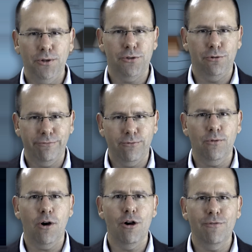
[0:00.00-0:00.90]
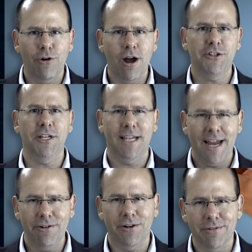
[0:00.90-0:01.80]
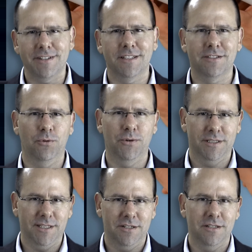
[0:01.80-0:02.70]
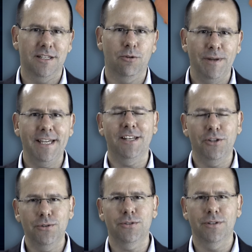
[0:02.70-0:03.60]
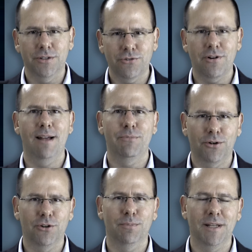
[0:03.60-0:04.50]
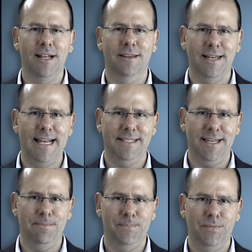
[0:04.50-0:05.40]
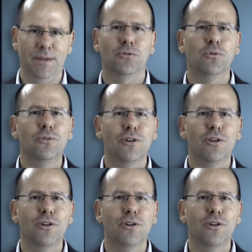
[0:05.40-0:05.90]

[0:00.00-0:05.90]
you through 4 overarching characteristics of organizations that we can use to describe the global health landscape. So all